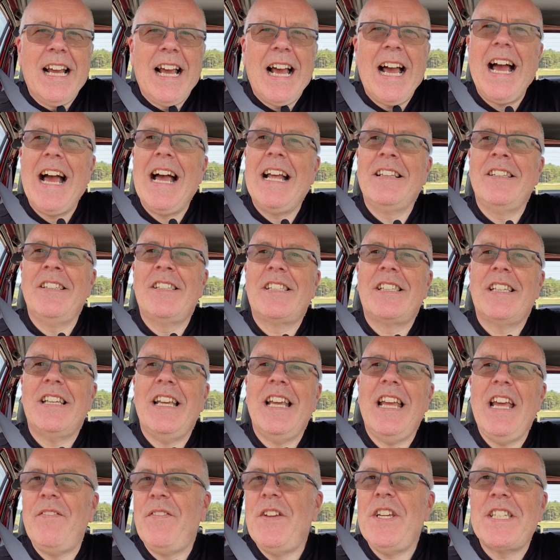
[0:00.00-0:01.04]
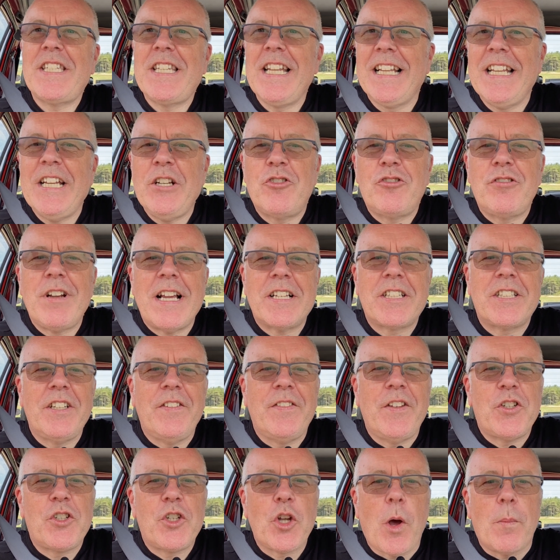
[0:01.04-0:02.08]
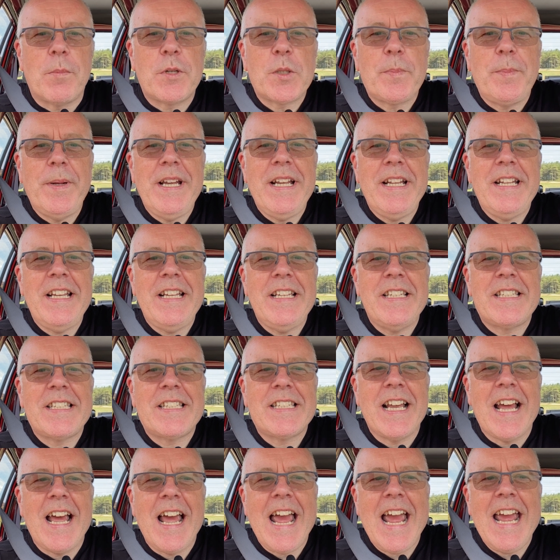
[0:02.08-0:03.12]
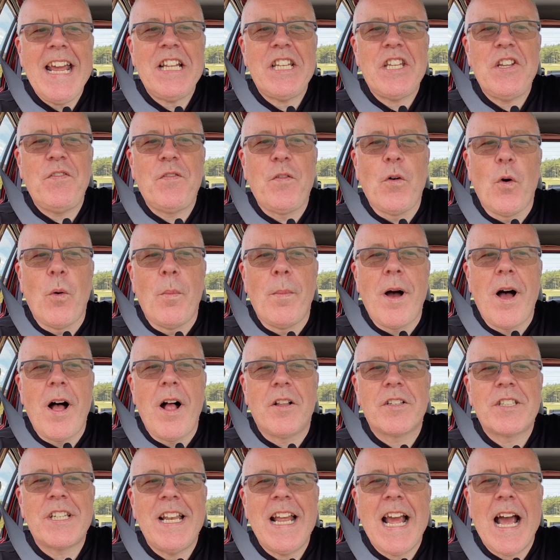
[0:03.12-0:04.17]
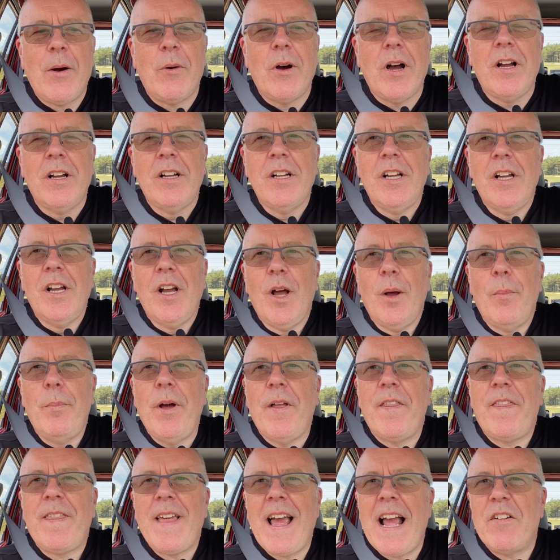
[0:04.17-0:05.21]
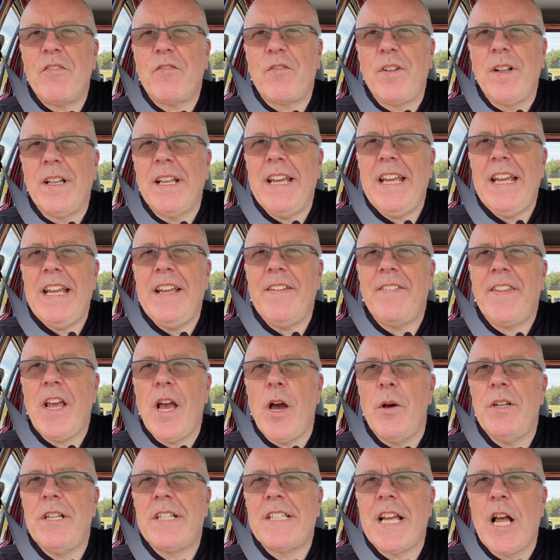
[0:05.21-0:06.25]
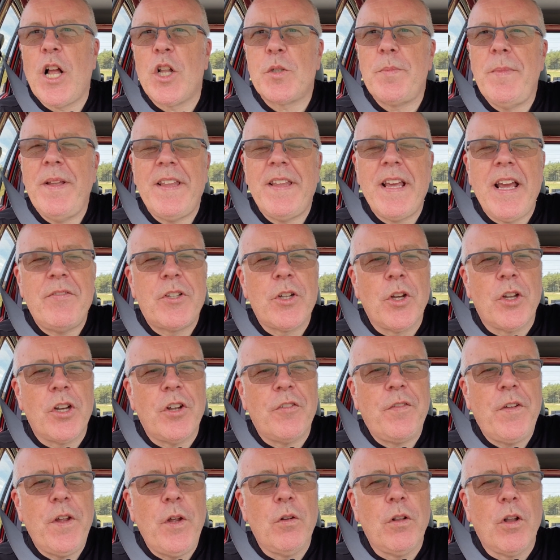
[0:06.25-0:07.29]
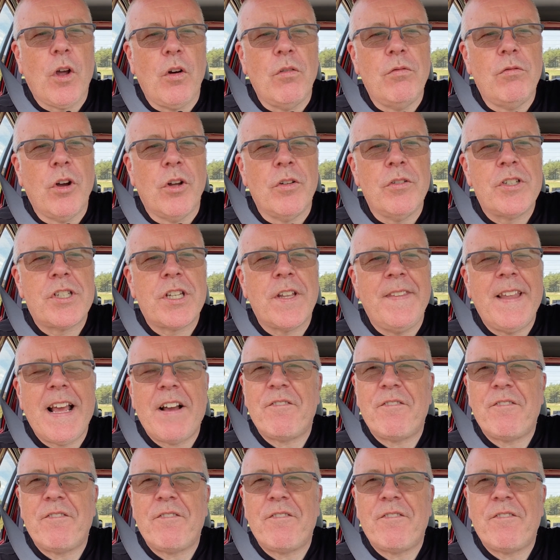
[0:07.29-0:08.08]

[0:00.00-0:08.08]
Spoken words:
And if you're still interested, the top speed is 84 miles an hour. But thankfully, the owner tells me they've done a few long runs, and that